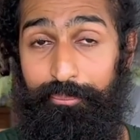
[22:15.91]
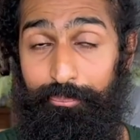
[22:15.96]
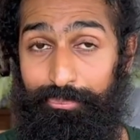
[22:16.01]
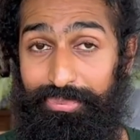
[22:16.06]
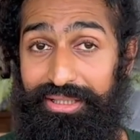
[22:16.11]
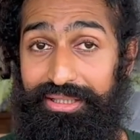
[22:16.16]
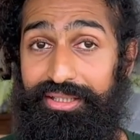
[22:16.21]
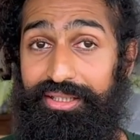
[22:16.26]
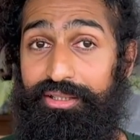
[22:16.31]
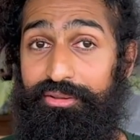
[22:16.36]

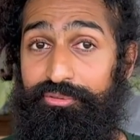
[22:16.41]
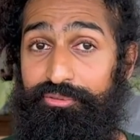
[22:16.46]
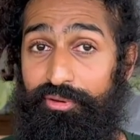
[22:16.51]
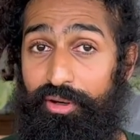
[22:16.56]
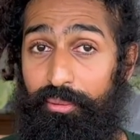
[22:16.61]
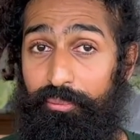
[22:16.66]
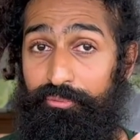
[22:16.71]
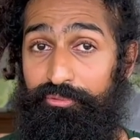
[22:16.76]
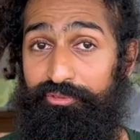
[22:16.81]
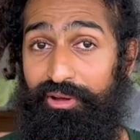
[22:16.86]
period
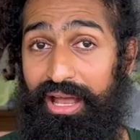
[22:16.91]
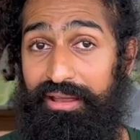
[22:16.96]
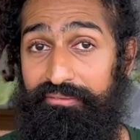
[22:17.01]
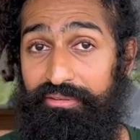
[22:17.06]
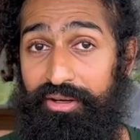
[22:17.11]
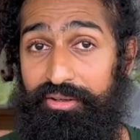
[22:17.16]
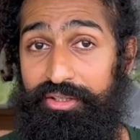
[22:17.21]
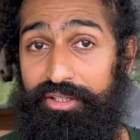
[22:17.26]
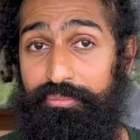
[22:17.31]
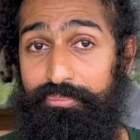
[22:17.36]
from
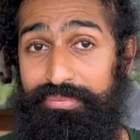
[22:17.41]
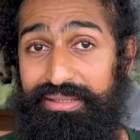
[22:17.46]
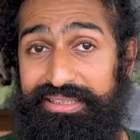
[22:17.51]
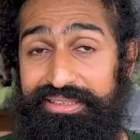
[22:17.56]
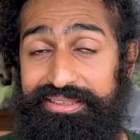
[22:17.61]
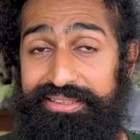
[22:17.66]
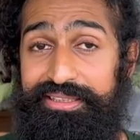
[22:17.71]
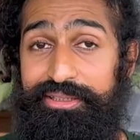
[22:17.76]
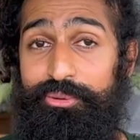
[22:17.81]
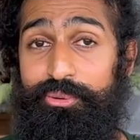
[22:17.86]
500
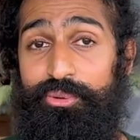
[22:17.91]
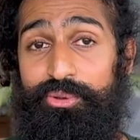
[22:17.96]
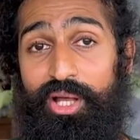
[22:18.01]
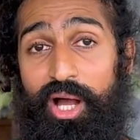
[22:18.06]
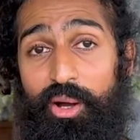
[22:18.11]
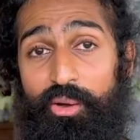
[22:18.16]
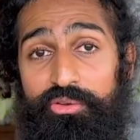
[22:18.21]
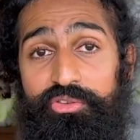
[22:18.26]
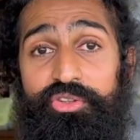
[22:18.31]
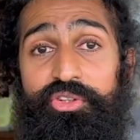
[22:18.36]
BC to
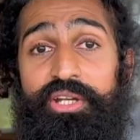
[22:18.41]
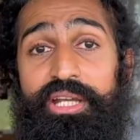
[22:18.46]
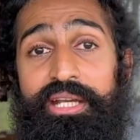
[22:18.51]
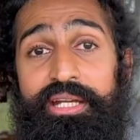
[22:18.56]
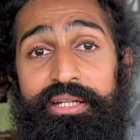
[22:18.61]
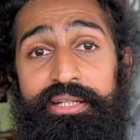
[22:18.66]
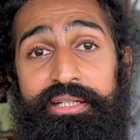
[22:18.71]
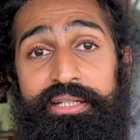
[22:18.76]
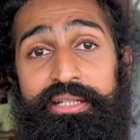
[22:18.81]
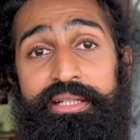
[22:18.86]
1000
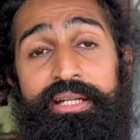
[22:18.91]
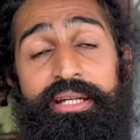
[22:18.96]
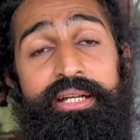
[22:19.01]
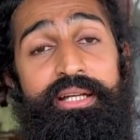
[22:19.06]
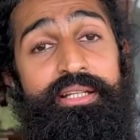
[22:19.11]
AD.